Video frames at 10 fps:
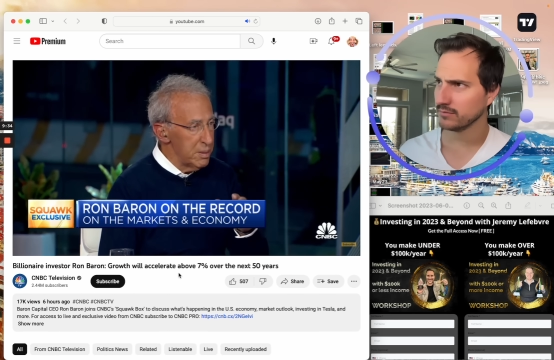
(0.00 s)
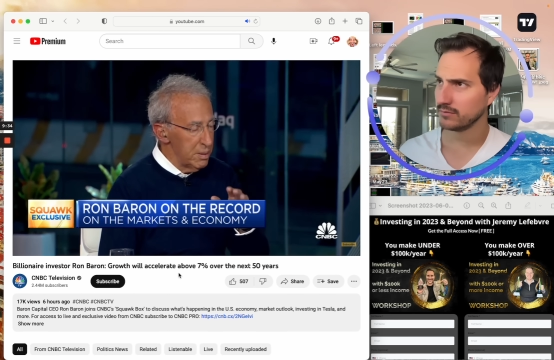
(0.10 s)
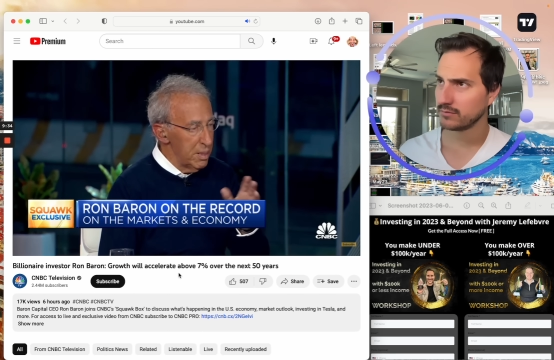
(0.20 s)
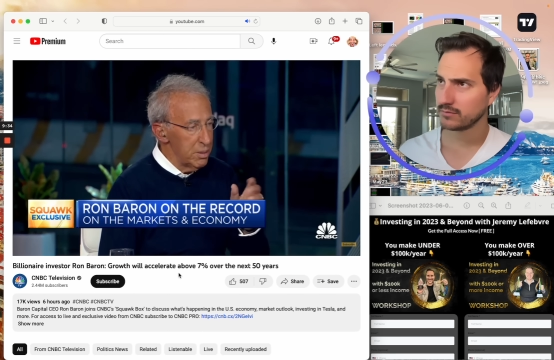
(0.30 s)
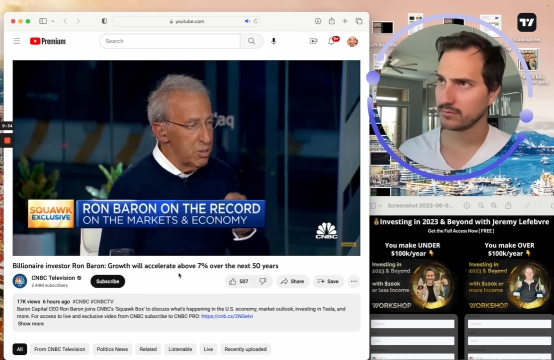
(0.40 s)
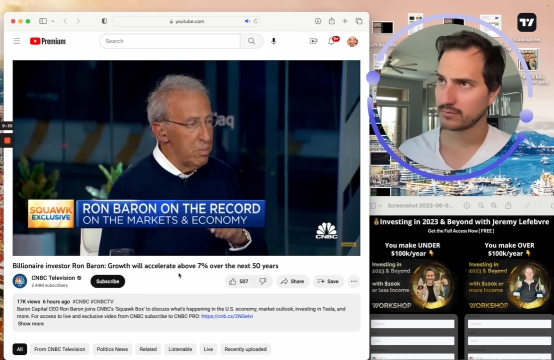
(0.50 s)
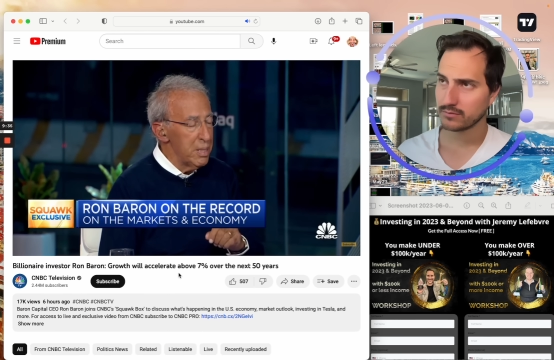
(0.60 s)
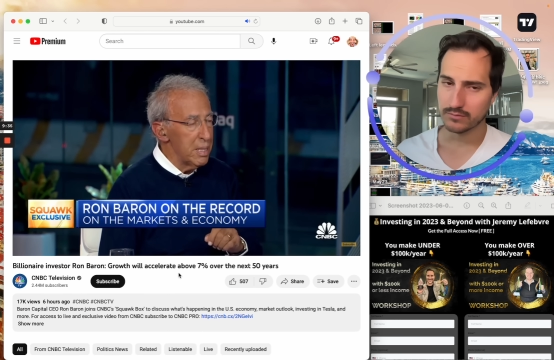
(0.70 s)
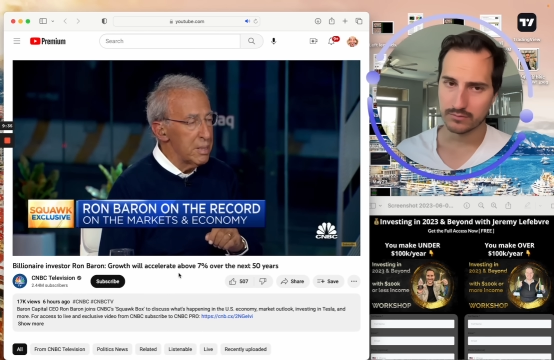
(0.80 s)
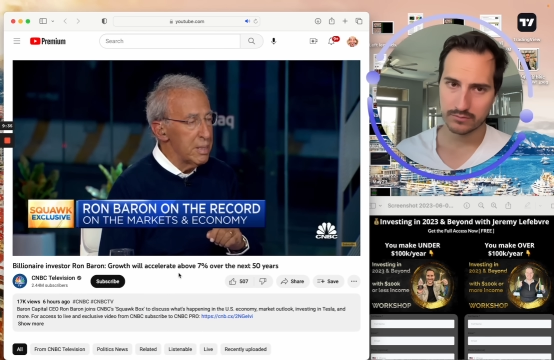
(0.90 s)
Speaker 1: but uh,
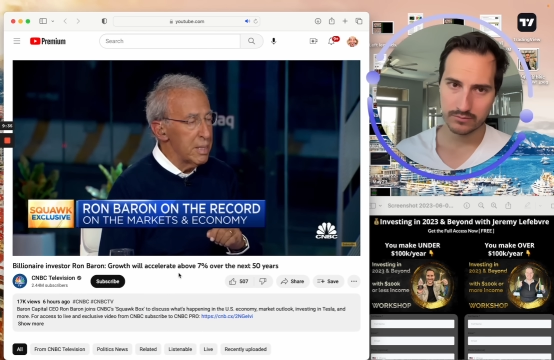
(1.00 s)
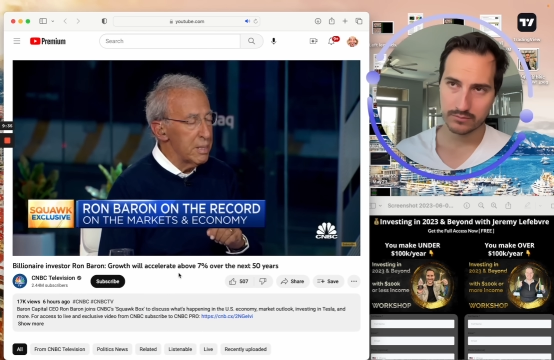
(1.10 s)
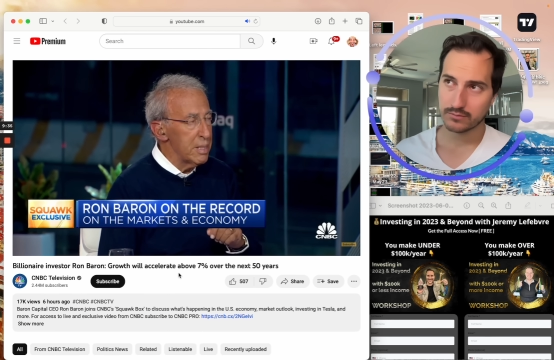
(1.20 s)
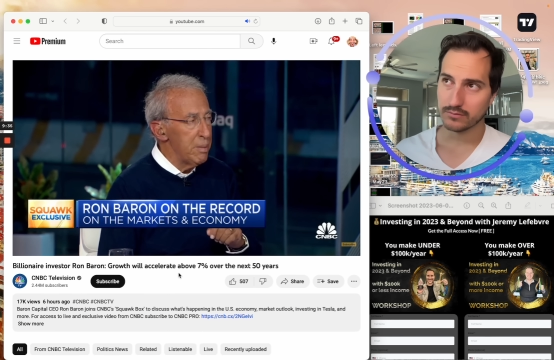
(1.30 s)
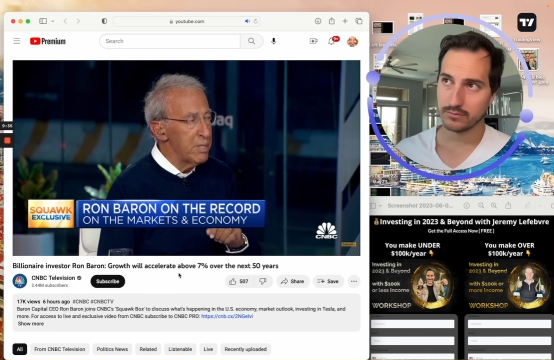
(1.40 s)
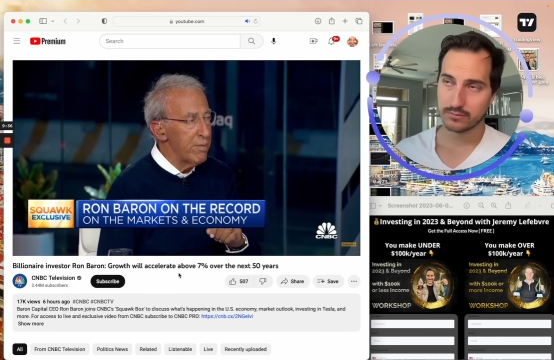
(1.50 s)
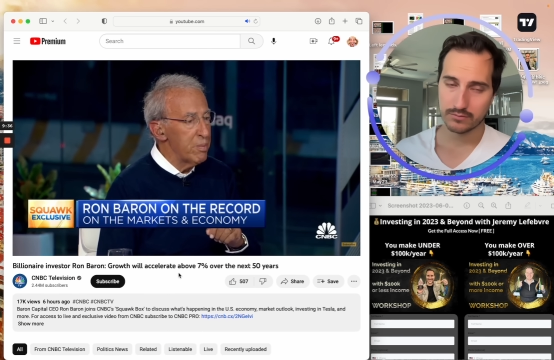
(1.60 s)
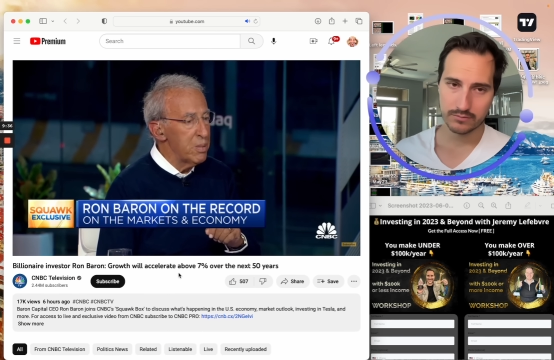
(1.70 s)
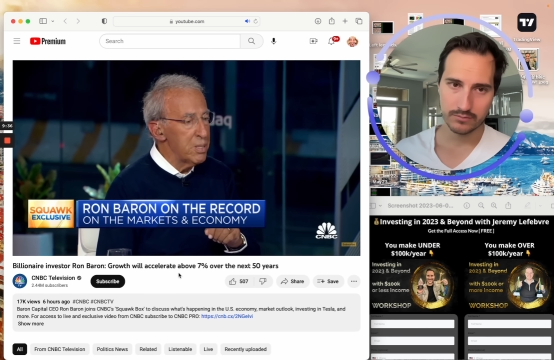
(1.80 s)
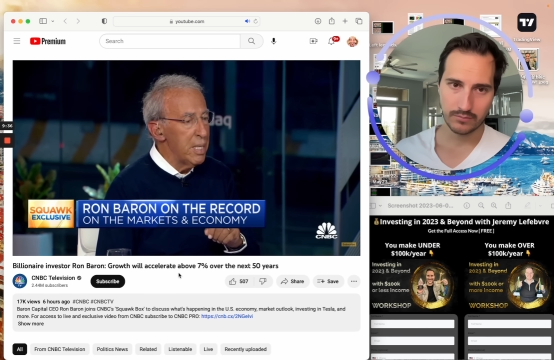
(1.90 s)
assuming that you get the same
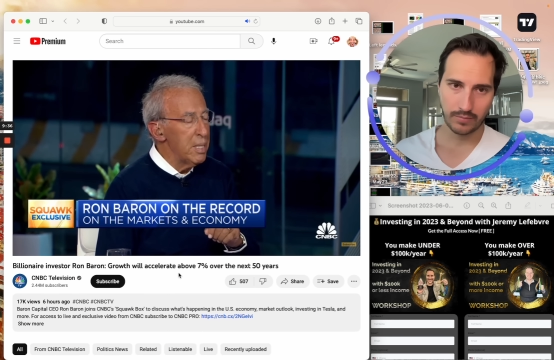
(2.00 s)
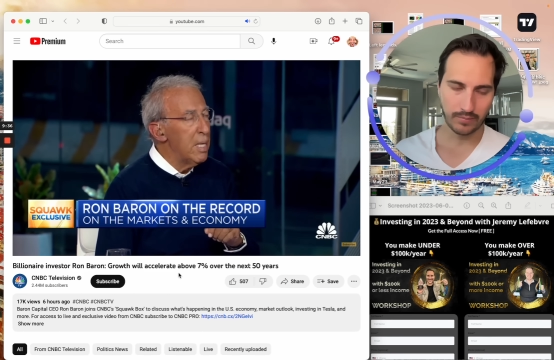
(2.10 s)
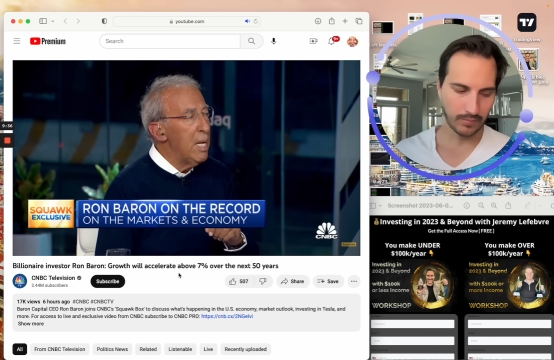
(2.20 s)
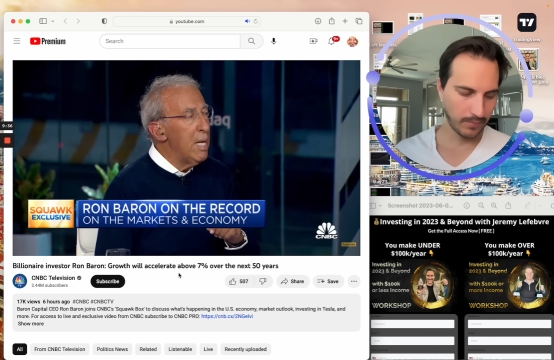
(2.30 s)
7%,